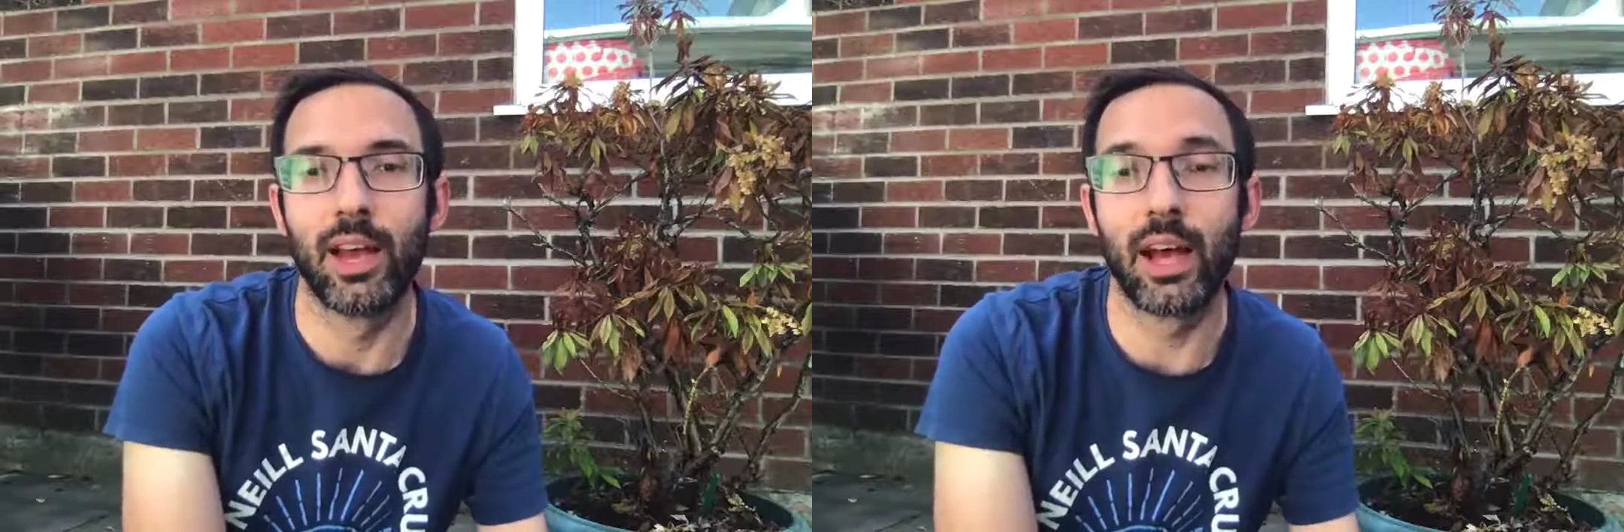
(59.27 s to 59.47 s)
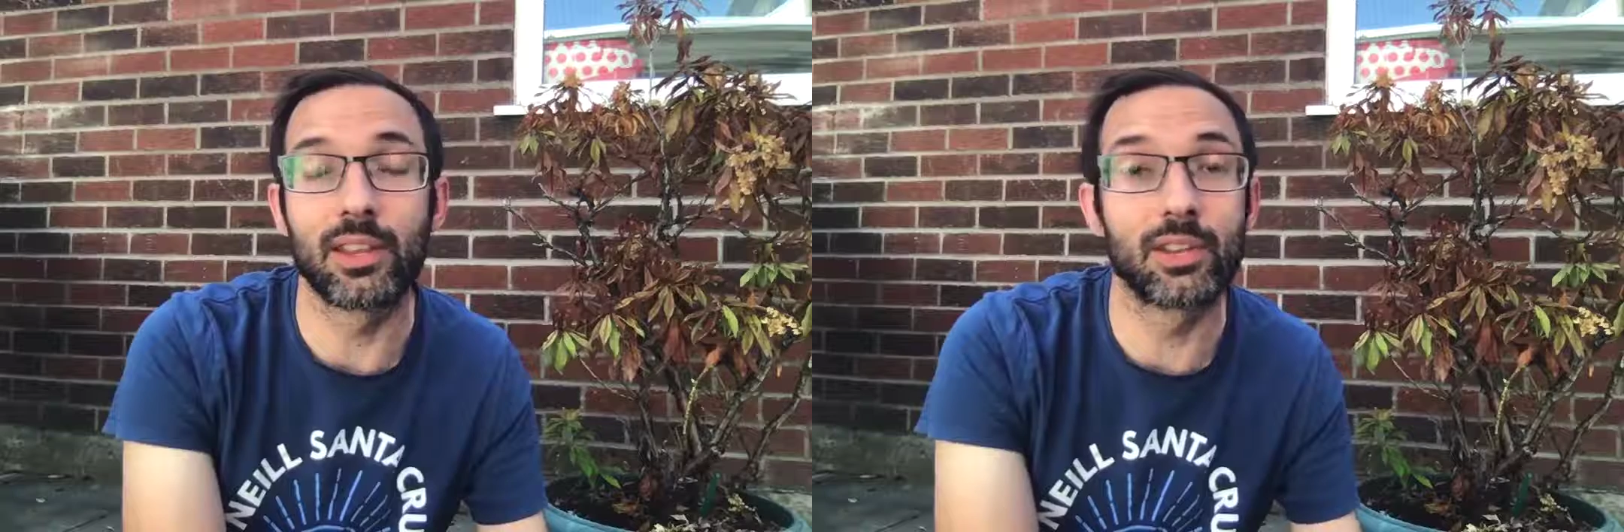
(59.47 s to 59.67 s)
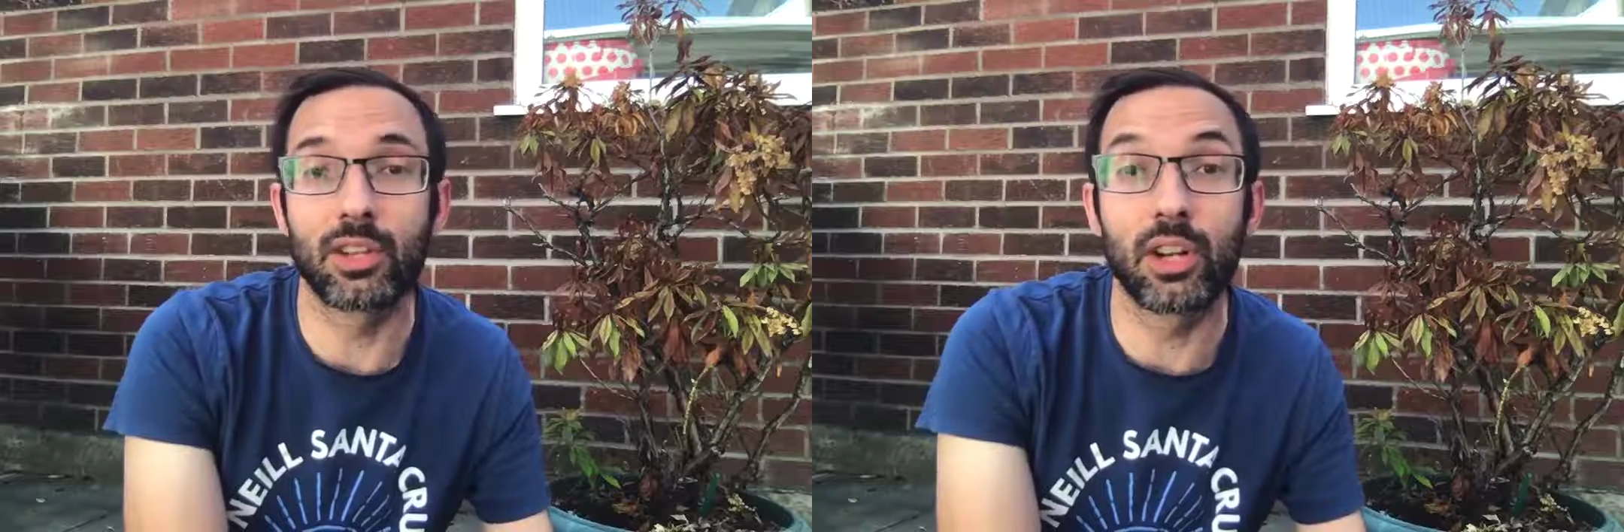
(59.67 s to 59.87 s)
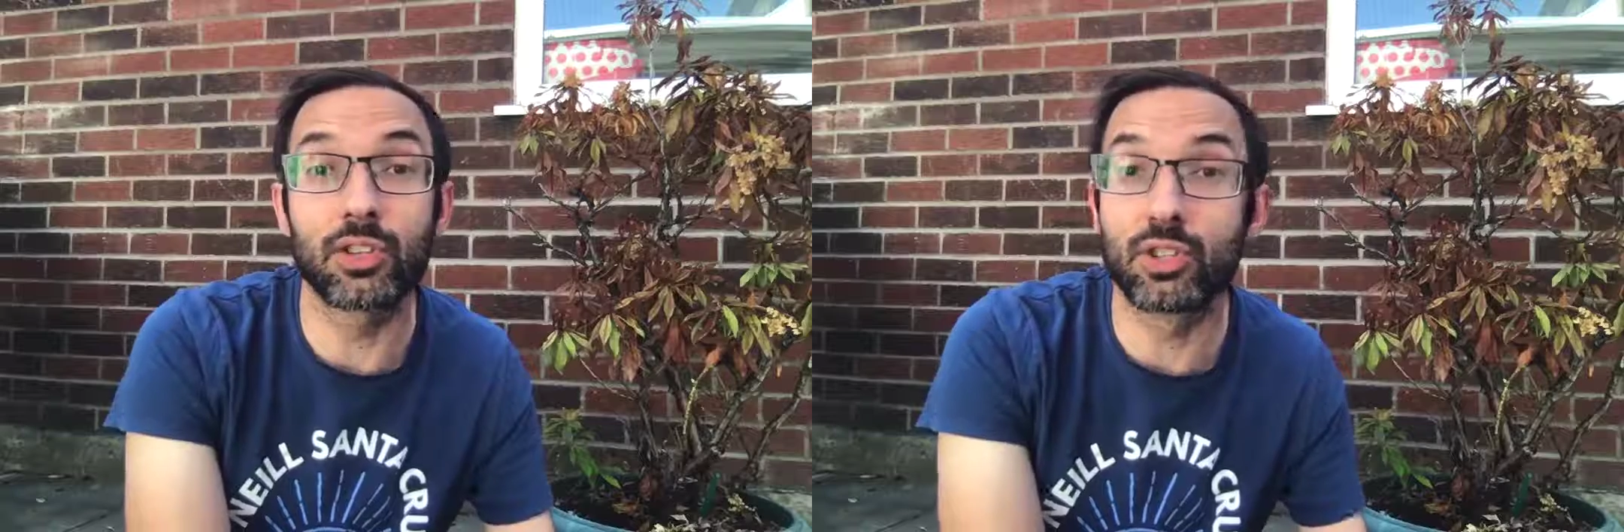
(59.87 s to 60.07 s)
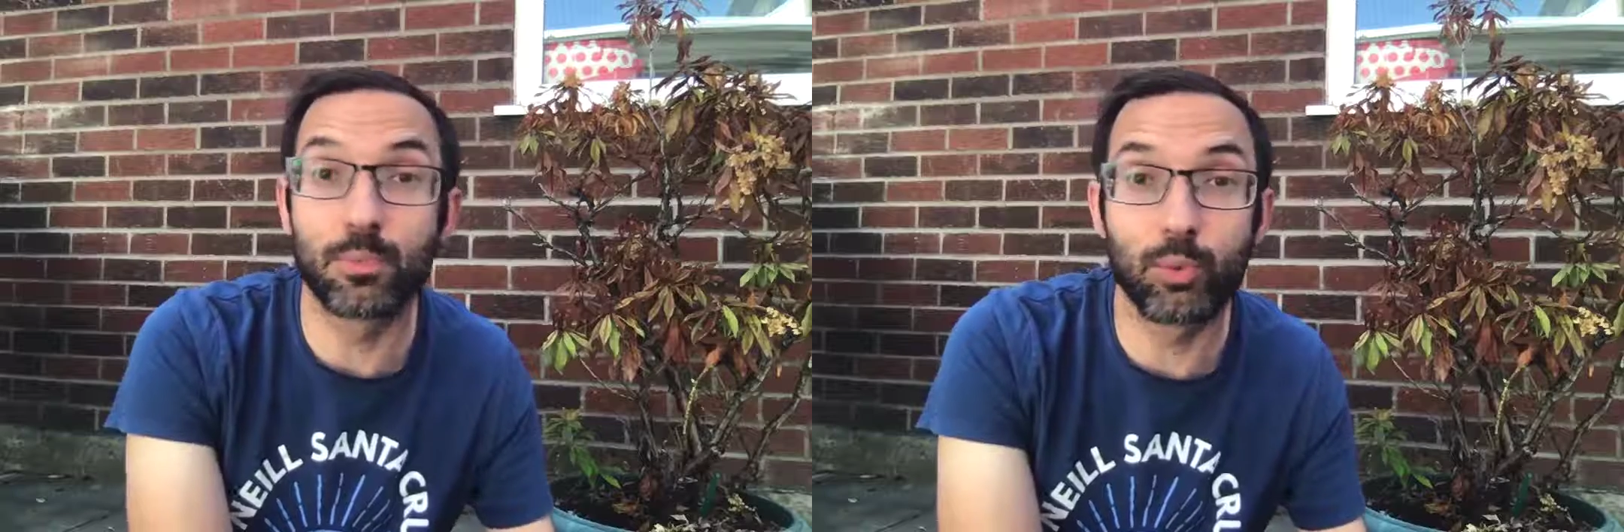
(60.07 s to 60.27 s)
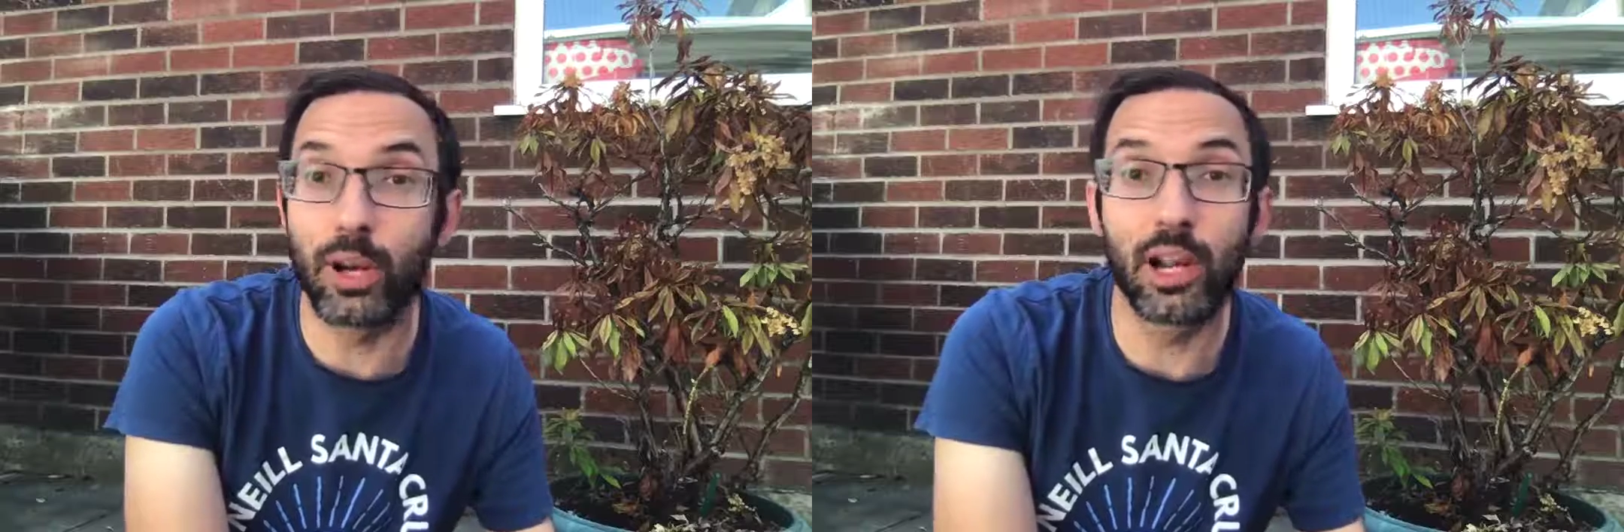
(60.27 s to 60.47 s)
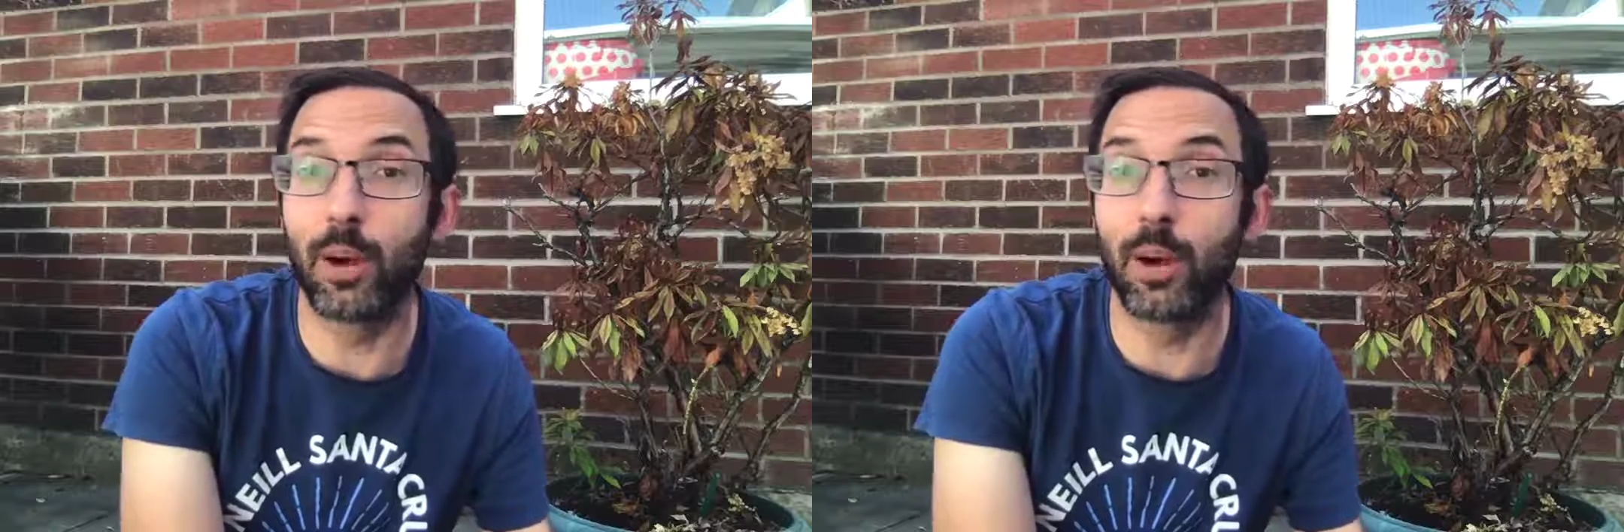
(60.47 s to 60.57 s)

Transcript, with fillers: and that's going to spring